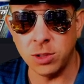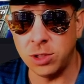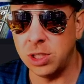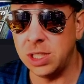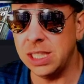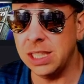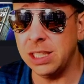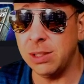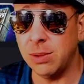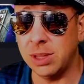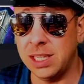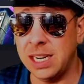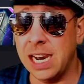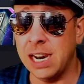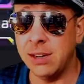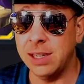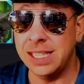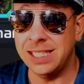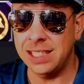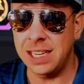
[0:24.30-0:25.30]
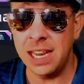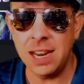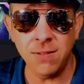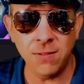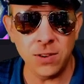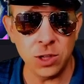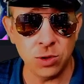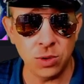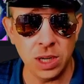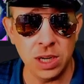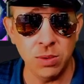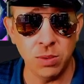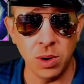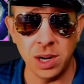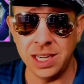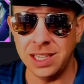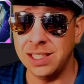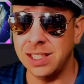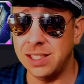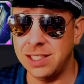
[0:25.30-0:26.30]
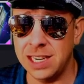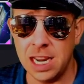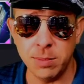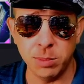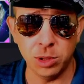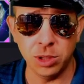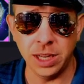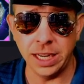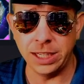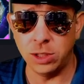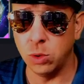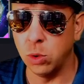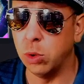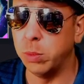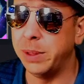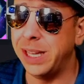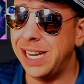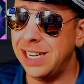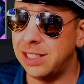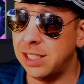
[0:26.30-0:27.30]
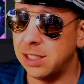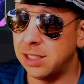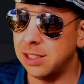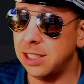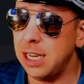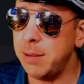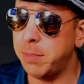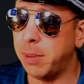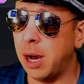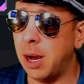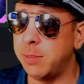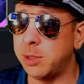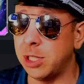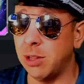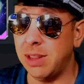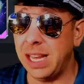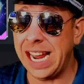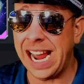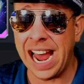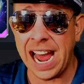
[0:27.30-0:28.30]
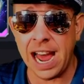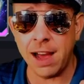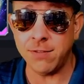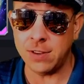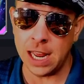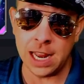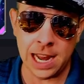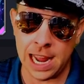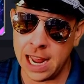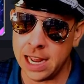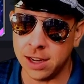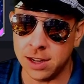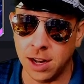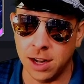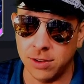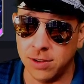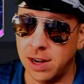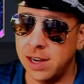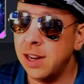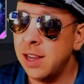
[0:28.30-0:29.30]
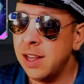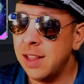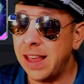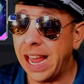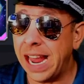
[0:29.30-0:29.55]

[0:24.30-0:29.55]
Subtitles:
are dealing with now is infantry running disable like dual blades and sleep bombs. So they have to, and Hancock, right? They